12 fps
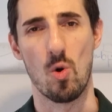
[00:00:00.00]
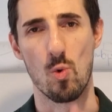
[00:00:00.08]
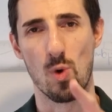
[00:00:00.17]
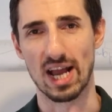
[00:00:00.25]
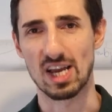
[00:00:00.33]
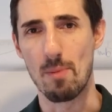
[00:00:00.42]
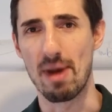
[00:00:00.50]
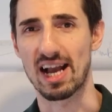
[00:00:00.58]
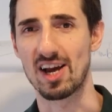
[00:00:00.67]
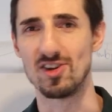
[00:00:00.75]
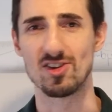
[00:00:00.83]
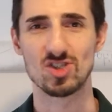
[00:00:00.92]
Welcome
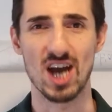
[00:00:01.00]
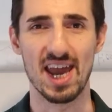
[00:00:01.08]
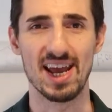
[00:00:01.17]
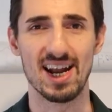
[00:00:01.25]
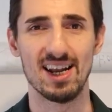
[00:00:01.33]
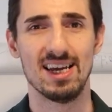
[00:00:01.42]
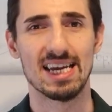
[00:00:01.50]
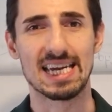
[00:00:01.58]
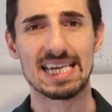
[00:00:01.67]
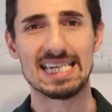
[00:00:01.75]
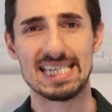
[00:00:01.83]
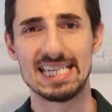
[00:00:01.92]
back on the channel.
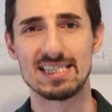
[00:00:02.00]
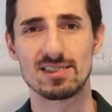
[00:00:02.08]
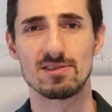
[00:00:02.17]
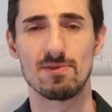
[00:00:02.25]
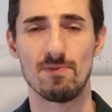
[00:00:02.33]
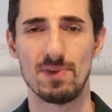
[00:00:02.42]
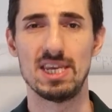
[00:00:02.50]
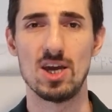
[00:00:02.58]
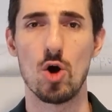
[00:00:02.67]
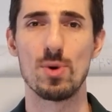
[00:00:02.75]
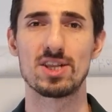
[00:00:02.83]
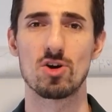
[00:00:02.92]
In this
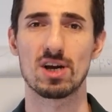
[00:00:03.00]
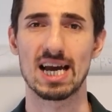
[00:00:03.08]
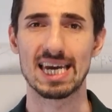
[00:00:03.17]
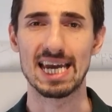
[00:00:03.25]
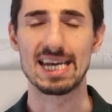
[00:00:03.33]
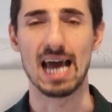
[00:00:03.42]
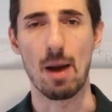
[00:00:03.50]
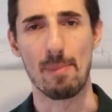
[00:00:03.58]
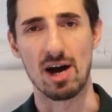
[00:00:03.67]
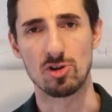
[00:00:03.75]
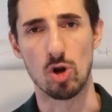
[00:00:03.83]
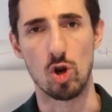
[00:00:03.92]
video, we talk again
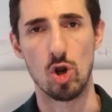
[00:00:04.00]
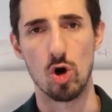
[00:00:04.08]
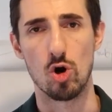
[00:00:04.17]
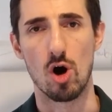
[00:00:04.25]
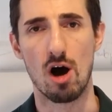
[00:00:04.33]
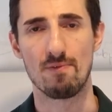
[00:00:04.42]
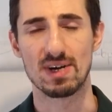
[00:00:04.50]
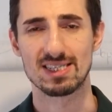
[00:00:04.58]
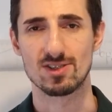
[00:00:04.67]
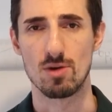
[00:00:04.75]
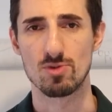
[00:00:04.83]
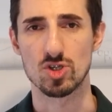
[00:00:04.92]
about the law of
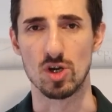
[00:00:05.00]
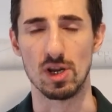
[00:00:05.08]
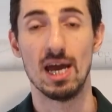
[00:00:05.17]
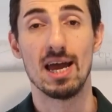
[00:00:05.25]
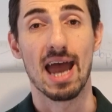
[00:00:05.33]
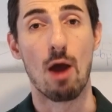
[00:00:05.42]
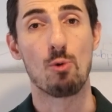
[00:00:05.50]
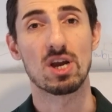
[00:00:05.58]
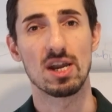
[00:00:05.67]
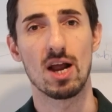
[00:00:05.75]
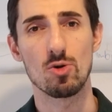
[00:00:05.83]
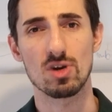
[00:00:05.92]
assumption. And we're
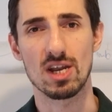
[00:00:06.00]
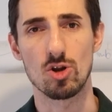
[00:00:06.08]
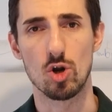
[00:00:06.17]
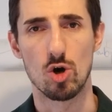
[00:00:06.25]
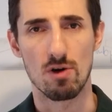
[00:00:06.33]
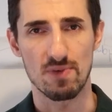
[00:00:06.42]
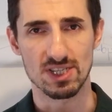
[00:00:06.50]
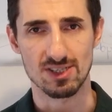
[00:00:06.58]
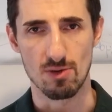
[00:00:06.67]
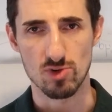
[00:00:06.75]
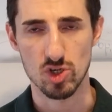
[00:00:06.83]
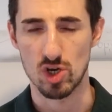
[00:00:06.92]
gonna look at the law of
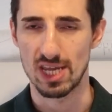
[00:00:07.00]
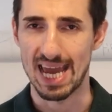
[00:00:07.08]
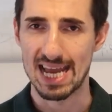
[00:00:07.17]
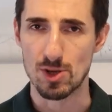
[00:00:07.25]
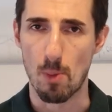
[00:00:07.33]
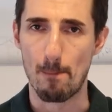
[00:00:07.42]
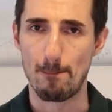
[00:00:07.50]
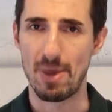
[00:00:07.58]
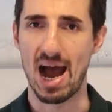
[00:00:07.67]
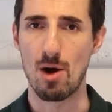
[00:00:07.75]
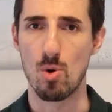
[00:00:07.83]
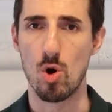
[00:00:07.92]
assumption and the
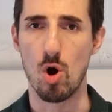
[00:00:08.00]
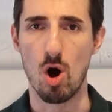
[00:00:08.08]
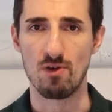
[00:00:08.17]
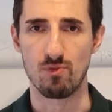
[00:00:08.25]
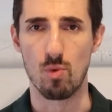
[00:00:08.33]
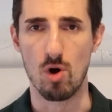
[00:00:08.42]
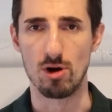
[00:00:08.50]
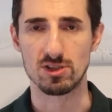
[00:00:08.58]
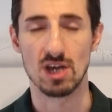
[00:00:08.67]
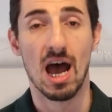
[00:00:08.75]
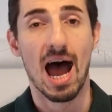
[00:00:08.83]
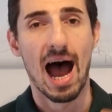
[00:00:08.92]
power of
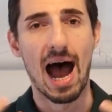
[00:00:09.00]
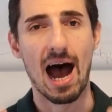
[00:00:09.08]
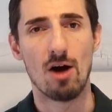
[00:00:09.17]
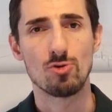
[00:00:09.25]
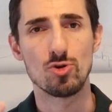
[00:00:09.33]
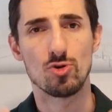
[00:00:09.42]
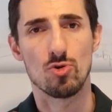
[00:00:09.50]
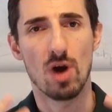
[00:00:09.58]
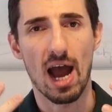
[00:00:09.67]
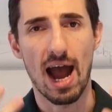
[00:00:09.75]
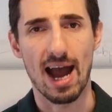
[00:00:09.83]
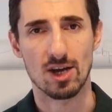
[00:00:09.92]
words. How do
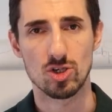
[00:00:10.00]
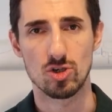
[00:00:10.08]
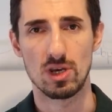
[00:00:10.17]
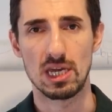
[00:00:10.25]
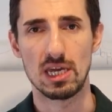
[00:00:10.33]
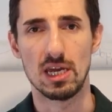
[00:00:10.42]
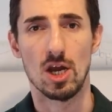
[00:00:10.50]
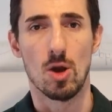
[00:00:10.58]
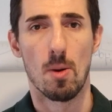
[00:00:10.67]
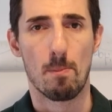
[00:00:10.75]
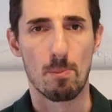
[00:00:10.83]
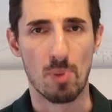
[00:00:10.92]
you actually
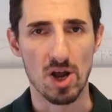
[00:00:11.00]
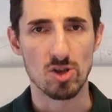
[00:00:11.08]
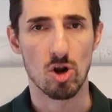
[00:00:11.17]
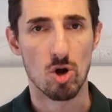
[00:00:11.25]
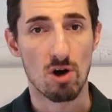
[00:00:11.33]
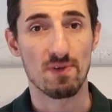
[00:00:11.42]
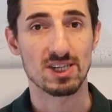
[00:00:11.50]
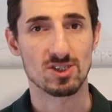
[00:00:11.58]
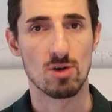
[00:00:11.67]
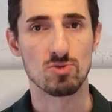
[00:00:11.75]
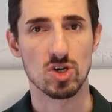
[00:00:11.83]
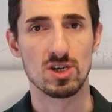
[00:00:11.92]
put the law of
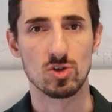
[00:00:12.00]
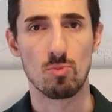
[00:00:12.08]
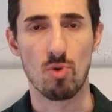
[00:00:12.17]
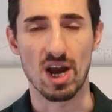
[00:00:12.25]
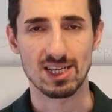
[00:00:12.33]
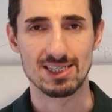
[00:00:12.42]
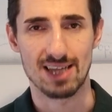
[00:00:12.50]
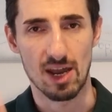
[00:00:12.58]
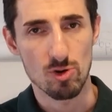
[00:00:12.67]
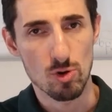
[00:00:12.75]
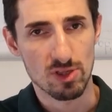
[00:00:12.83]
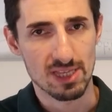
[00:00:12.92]
assumption into practice? How
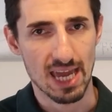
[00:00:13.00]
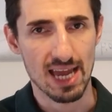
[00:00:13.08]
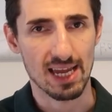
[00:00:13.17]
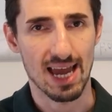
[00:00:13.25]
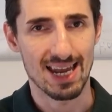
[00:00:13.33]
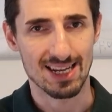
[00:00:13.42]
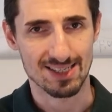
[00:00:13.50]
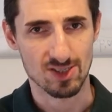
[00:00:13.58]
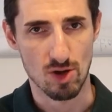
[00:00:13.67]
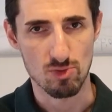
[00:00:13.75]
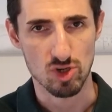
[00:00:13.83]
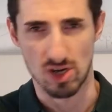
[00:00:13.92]
do you take an
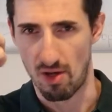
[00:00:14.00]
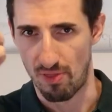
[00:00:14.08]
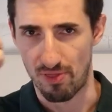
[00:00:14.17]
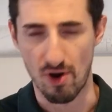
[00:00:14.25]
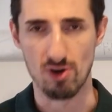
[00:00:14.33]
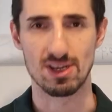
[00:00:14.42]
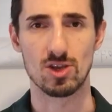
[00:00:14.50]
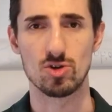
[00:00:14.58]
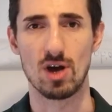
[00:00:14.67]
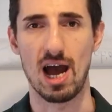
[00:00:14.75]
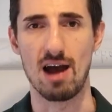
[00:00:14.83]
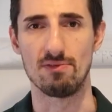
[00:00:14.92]
assumption, a thought that
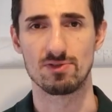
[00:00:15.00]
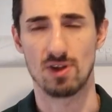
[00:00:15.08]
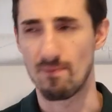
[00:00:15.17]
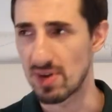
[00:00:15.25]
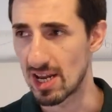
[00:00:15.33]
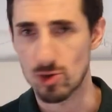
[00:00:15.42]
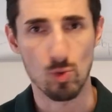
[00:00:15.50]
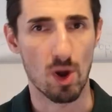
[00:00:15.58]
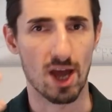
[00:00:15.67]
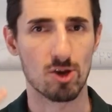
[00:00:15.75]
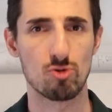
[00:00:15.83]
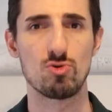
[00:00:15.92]
you have, something that you
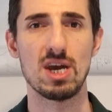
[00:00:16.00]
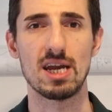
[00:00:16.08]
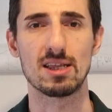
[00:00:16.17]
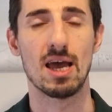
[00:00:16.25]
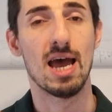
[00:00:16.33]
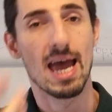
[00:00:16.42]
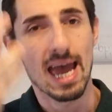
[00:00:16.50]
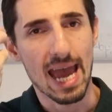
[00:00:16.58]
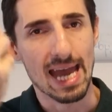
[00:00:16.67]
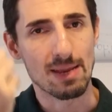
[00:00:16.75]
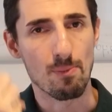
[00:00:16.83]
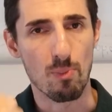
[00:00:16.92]
wanna create,
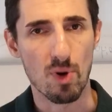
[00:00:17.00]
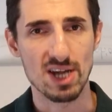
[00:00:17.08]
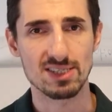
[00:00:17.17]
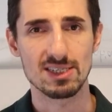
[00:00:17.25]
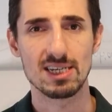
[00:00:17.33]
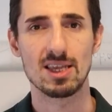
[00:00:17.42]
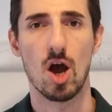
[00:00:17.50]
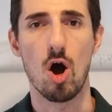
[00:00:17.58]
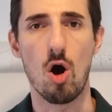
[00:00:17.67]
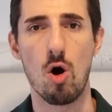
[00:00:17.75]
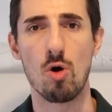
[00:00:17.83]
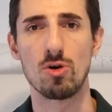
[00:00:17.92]
and impress it
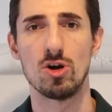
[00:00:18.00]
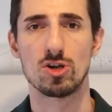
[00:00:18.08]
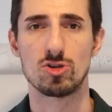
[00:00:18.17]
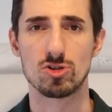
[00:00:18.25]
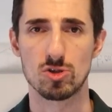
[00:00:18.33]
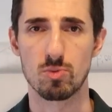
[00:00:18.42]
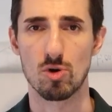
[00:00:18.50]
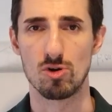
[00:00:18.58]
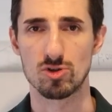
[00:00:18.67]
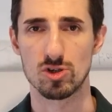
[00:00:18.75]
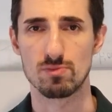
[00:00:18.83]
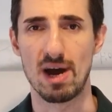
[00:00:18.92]
on the
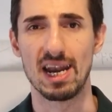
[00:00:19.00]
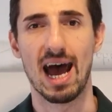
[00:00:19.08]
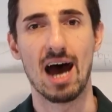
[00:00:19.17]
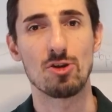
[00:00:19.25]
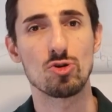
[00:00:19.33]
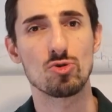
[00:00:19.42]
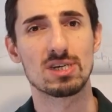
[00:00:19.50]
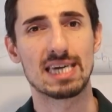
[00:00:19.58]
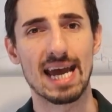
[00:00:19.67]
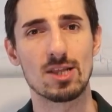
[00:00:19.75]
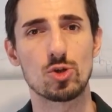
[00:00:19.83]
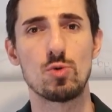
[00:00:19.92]
subconscious mind? How do you
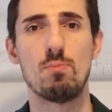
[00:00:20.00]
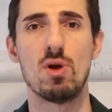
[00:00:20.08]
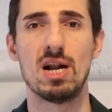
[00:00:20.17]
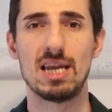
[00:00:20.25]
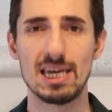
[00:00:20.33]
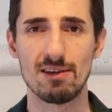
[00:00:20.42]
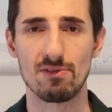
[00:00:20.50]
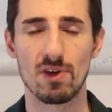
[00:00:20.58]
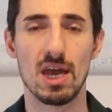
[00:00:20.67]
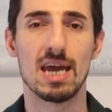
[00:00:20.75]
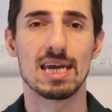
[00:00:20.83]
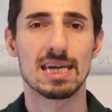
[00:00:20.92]
get to believe
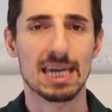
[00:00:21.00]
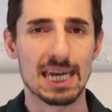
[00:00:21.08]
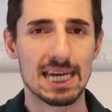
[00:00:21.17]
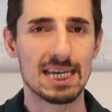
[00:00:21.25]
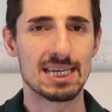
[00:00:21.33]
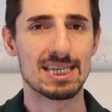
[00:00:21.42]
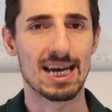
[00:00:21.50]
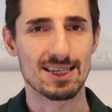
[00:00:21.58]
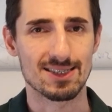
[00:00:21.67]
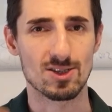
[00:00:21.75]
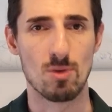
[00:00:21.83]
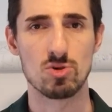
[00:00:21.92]
in the
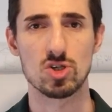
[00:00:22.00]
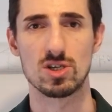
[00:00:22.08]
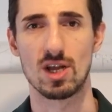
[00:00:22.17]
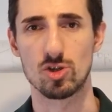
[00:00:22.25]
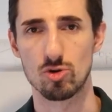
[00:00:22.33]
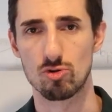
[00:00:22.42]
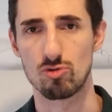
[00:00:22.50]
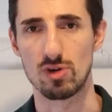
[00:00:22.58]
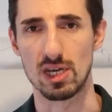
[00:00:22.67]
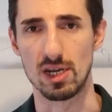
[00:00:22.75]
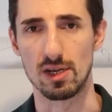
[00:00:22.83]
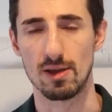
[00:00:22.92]
assumption that you
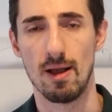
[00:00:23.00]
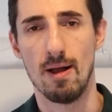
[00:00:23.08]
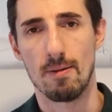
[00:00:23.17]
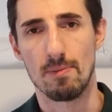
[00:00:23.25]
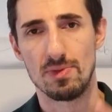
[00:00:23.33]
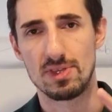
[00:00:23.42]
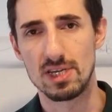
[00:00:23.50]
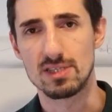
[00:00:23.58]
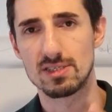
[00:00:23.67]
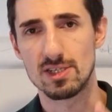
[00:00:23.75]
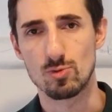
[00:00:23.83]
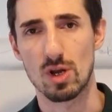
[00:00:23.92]
created?
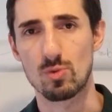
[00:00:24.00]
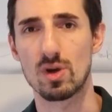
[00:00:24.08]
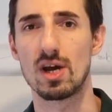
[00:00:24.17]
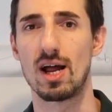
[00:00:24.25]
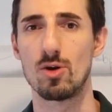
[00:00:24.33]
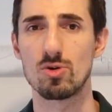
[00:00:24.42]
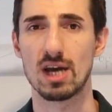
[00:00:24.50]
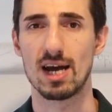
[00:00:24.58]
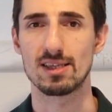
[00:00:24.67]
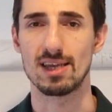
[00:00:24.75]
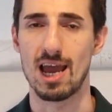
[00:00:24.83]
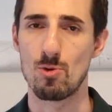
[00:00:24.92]
This is what we're gonna look
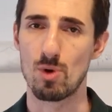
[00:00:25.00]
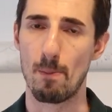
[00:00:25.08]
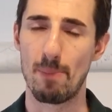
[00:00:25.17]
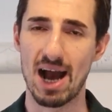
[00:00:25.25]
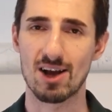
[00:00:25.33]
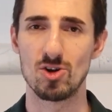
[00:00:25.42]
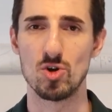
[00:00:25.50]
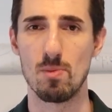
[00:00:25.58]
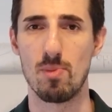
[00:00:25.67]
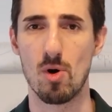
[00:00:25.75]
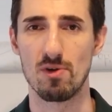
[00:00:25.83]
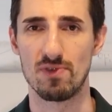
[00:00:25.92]
at, and we're back on the
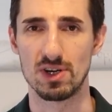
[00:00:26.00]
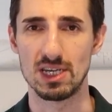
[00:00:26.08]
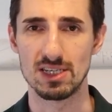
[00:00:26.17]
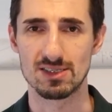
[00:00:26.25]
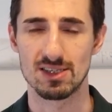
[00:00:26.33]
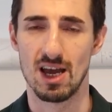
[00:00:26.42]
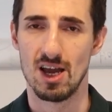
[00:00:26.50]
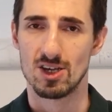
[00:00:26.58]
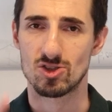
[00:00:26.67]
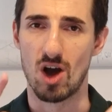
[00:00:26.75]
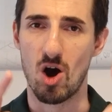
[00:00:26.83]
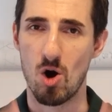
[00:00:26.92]
board for this.
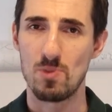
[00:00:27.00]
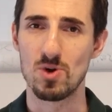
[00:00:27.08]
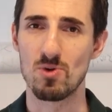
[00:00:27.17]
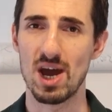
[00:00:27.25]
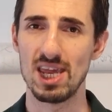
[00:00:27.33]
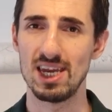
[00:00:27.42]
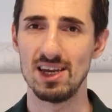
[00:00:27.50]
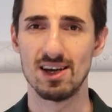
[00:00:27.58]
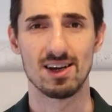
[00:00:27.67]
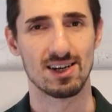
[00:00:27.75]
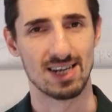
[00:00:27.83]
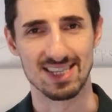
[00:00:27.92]
So I hope you're ready.
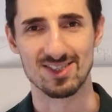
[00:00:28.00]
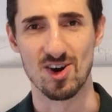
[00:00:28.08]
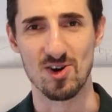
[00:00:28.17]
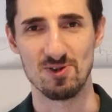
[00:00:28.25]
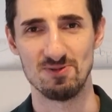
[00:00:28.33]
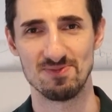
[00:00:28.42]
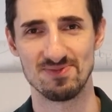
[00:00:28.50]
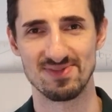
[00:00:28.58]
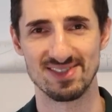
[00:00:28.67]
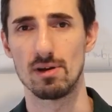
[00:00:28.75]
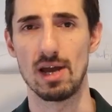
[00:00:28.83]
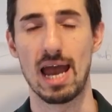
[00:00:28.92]
Let's go.
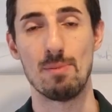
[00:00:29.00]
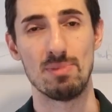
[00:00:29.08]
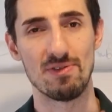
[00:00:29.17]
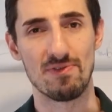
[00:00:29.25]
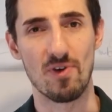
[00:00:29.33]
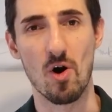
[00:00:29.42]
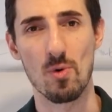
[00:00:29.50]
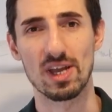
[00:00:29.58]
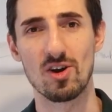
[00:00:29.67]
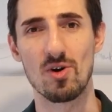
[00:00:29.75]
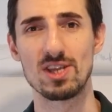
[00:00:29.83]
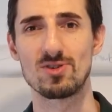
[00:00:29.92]
And before we
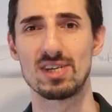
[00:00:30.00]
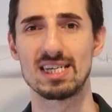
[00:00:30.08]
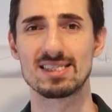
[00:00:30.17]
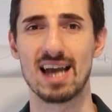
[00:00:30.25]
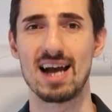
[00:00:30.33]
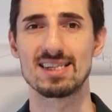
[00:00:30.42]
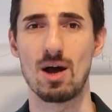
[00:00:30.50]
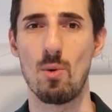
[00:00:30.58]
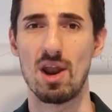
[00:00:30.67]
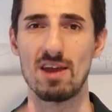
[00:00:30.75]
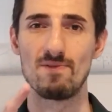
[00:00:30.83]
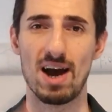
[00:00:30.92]
go into this, guys, I
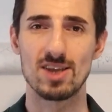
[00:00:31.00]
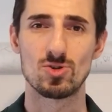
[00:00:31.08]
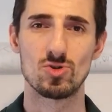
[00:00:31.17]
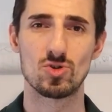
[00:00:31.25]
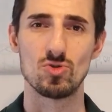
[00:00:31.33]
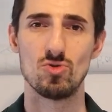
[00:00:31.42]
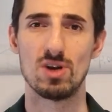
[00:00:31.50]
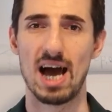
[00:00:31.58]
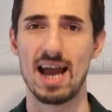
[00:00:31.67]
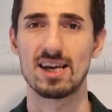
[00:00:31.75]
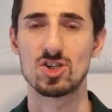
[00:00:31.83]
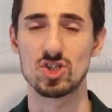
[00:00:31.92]
want to invite you to
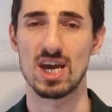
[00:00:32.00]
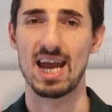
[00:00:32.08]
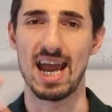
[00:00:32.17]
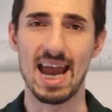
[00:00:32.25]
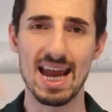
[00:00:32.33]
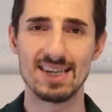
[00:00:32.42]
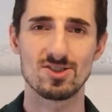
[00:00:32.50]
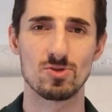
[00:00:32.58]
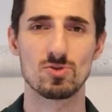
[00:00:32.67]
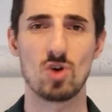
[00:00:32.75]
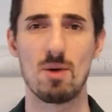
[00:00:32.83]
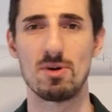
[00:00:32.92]
like, share, and
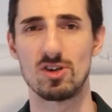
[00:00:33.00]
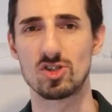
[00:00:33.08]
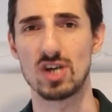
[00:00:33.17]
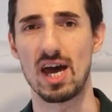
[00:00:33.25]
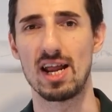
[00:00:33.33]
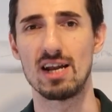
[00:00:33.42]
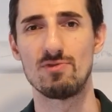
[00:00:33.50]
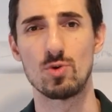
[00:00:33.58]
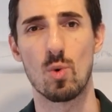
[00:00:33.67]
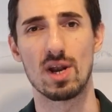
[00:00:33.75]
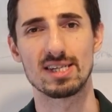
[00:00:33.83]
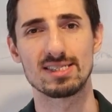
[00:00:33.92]
subscribe on the channel if
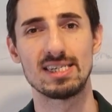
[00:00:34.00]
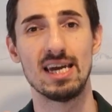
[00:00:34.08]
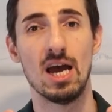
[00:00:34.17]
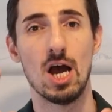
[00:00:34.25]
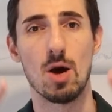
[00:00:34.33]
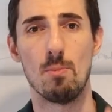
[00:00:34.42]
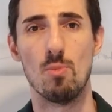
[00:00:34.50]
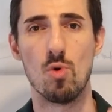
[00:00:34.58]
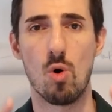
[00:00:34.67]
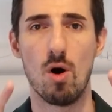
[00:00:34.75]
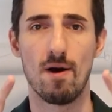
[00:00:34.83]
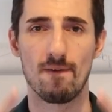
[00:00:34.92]
you want to see
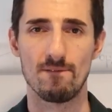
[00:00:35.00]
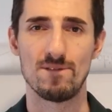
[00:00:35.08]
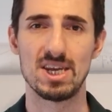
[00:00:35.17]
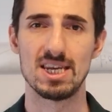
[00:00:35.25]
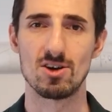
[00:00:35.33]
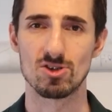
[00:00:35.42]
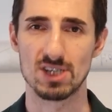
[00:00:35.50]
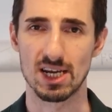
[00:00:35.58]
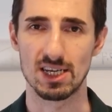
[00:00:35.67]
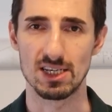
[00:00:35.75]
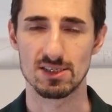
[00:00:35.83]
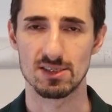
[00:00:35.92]
more videos
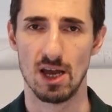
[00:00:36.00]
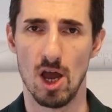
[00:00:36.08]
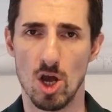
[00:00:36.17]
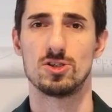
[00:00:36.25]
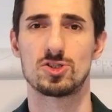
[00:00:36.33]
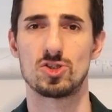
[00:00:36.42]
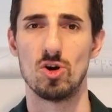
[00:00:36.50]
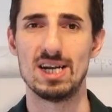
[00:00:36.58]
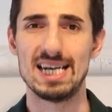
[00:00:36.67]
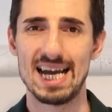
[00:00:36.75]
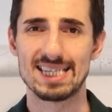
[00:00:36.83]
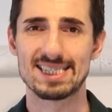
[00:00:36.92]
like this. So
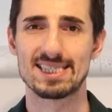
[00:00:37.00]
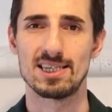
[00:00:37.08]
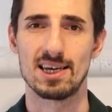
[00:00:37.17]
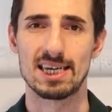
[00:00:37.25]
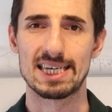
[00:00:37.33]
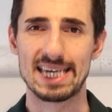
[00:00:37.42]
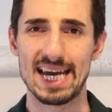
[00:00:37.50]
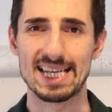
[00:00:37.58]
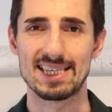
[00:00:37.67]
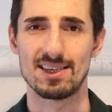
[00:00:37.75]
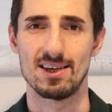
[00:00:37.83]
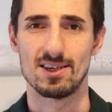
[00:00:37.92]
let's
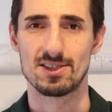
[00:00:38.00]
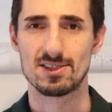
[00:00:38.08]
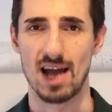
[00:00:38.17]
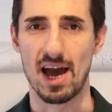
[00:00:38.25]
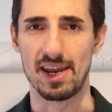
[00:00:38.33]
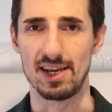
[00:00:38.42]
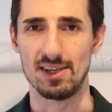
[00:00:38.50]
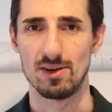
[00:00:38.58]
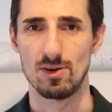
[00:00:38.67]
get started.